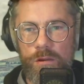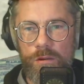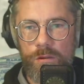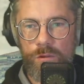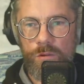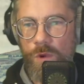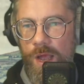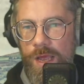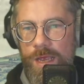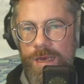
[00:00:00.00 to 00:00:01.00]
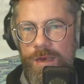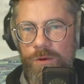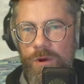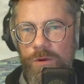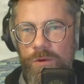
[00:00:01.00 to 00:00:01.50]
Why?
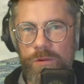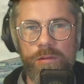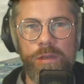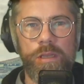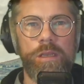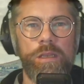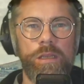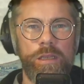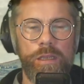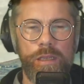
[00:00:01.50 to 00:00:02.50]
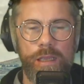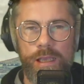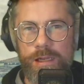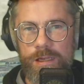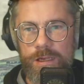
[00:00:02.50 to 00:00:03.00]
Well,
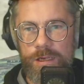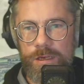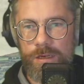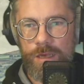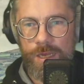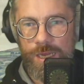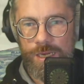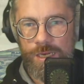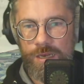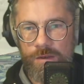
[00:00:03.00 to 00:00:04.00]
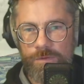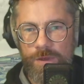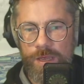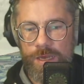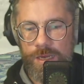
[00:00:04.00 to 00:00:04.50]
and I can
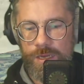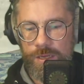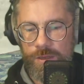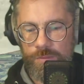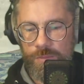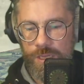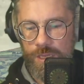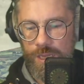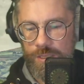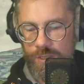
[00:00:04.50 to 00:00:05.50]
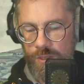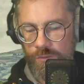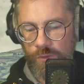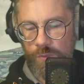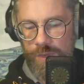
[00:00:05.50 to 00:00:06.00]
identify in that,
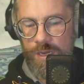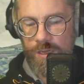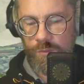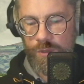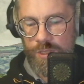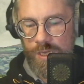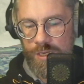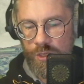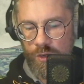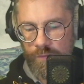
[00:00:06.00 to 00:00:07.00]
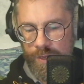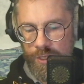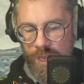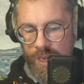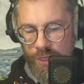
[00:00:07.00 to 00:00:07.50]
for me, it was the issue of
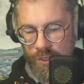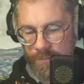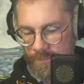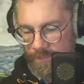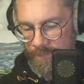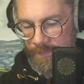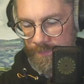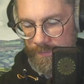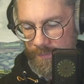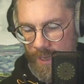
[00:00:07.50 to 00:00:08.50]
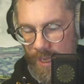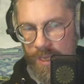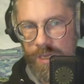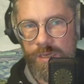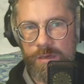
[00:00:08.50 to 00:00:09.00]
education.
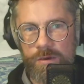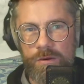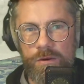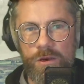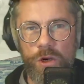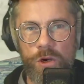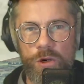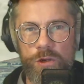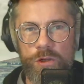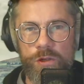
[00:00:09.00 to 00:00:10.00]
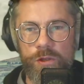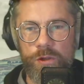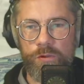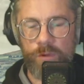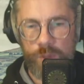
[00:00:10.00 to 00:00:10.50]
I heard
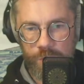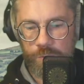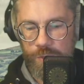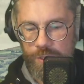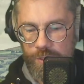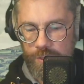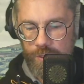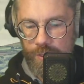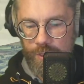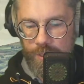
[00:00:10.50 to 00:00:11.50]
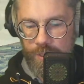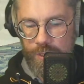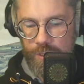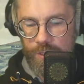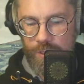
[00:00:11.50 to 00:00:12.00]
from the pulpit
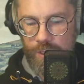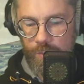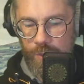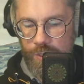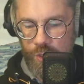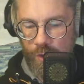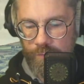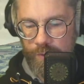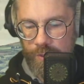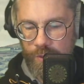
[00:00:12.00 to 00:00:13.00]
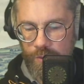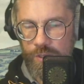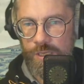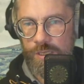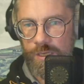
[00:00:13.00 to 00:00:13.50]
about a sovereign God,
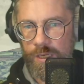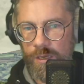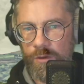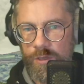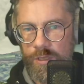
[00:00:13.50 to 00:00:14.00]
and I'd learned